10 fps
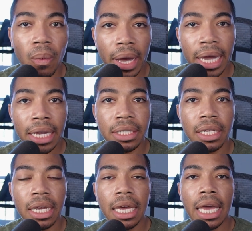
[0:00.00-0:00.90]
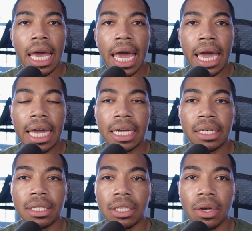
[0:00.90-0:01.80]
ways.
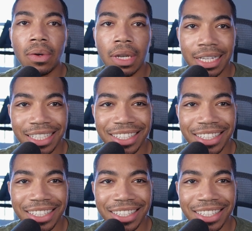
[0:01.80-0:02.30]
And so let's get